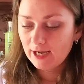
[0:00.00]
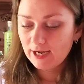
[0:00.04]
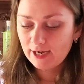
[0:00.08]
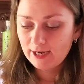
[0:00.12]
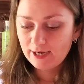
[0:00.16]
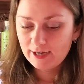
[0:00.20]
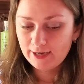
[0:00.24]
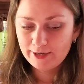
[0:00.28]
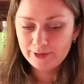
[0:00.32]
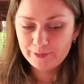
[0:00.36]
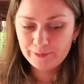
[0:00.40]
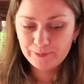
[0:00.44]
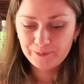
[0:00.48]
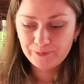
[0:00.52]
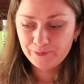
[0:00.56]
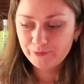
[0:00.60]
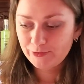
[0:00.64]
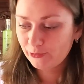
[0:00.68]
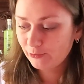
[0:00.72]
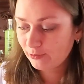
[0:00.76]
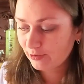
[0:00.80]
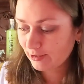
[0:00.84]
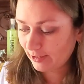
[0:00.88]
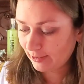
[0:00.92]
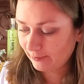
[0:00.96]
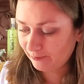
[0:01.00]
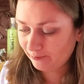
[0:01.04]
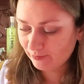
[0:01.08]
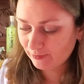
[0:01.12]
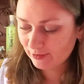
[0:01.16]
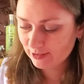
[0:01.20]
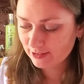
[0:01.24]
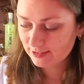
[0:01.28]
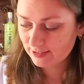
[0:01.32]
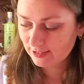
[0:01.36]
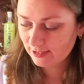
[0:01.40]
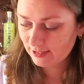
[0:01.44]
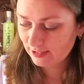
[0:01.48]
Okay,
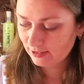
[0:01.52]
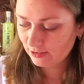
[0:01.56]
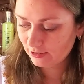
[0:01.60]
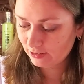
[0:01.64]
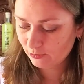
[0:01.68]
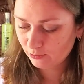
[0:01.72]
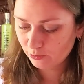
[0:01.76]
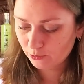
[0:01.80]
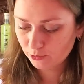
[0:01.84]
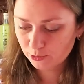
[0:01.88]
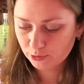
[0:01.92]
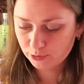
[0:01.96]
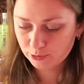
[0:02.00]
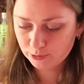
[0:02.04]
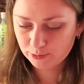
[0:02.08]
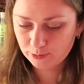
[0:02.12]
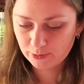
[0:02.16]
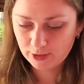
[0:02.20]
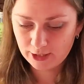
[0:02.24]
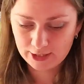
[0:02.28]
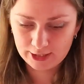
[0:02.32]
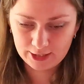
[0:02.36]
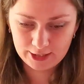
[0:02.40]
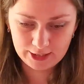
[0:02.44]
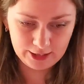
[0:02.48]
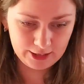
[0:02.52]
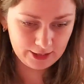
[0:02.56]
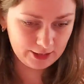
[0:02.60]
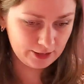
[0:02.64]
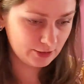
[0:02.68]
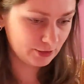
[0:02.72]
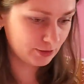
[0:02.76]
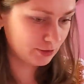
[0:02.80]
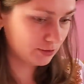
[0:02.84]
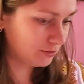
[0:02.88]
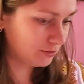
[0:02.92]
that all my